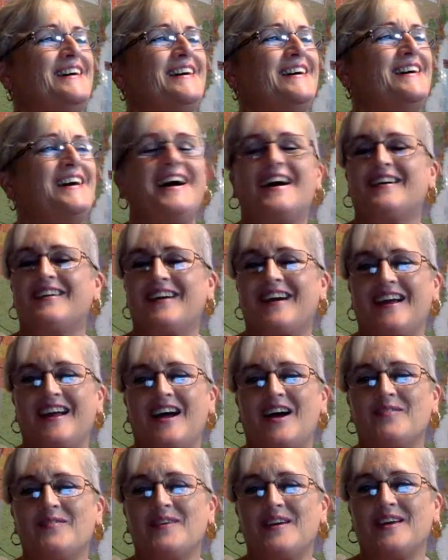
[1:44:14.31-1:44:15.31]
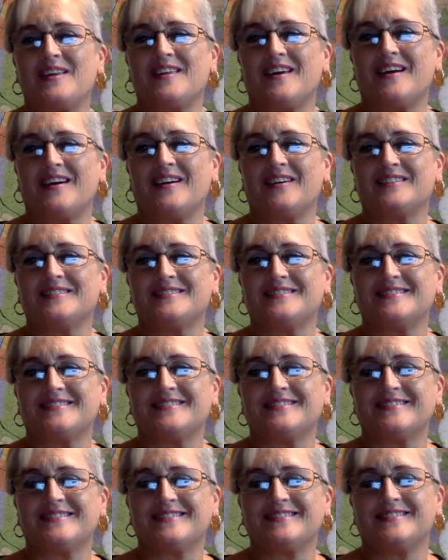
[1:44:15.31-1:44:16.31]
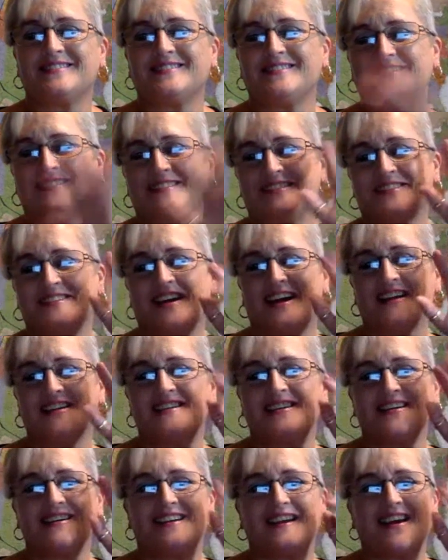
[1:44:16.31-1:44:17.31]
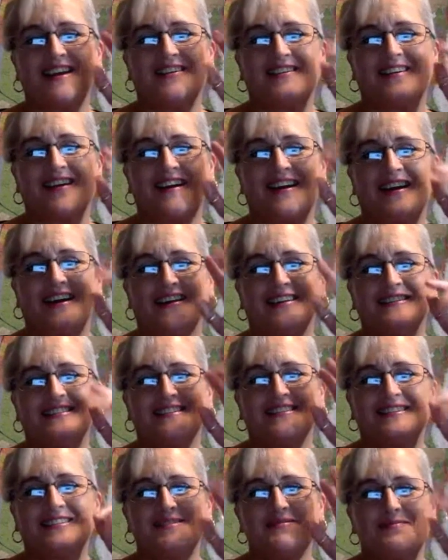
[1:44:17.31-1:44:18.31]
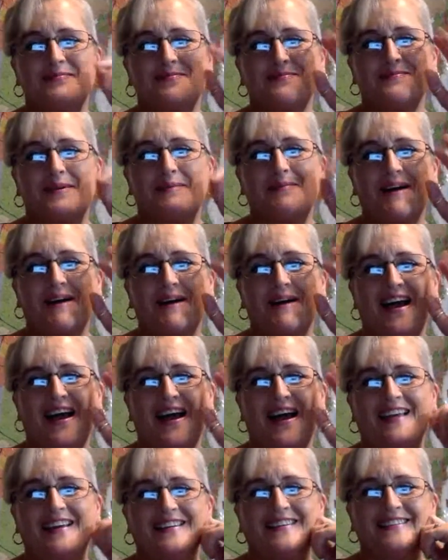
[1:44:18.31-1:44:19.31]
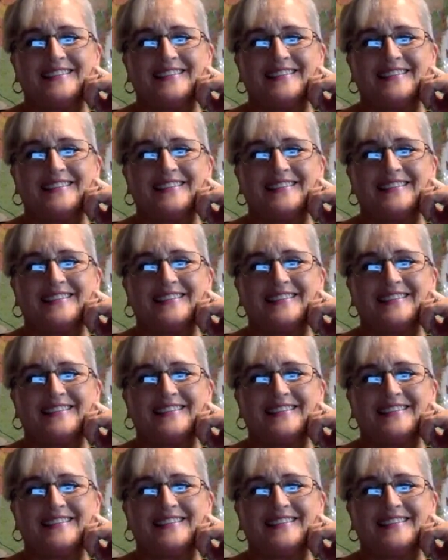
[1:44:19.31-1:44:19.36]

All right, I'll be there. Talk to you later, guys. Bye-bye.